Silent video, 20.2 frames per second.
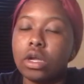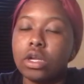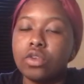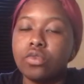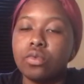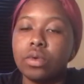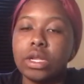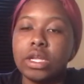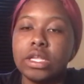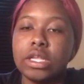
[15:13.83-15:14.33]

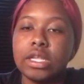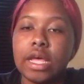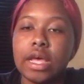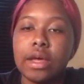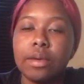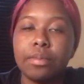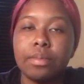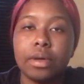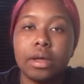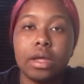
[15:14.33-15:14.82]
It's really
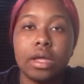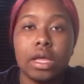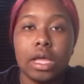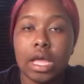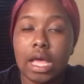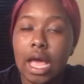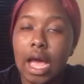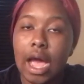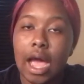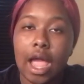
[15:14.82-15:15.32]
sad, but
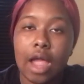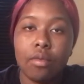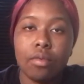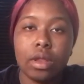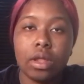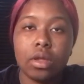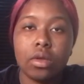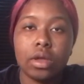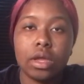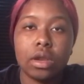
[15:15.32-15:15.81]
I ain't
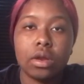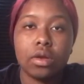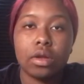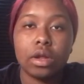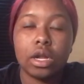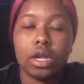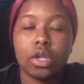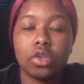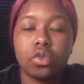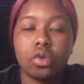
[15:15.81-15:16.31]
really gonna get on
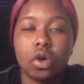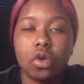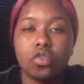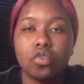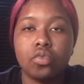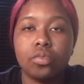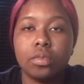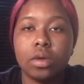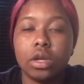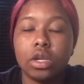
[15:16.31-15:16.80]
here and talk
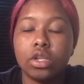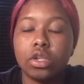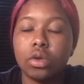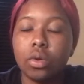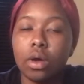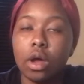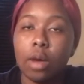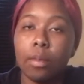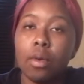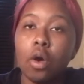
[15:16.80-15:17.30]
too much. So
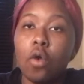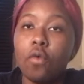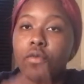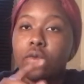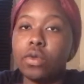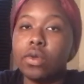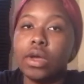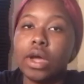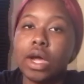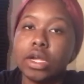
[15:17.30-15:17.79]

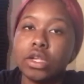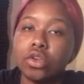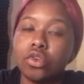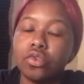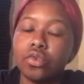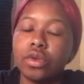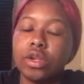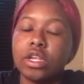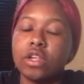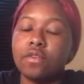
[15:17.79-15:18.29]
hopefully you guys
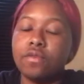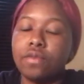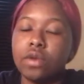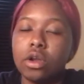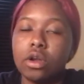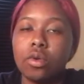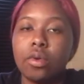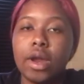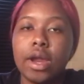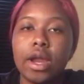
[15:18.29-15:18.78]
enjoyed this
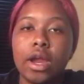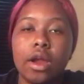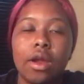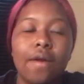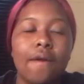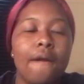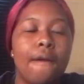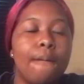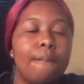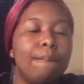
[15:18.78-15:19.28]
video right
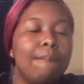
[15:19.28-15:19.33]
here.